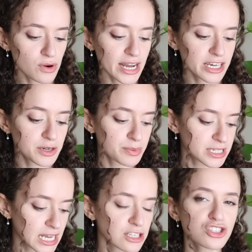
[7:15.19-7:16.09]
or I could
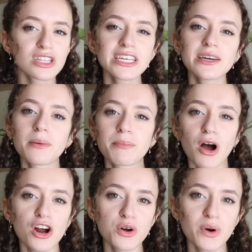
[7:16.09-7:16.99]
potentially
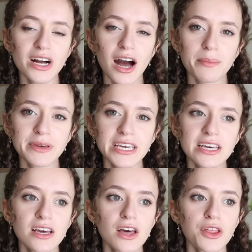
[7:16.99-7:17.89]
borrow a
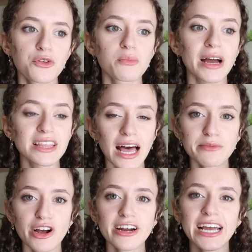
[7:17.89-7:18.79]
copy through my
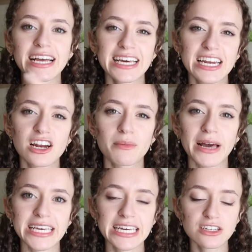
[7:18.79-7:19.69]
library and get it on
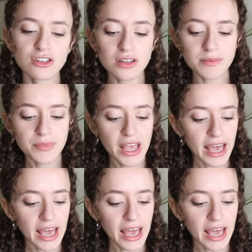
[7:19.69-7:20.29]
my Kindle,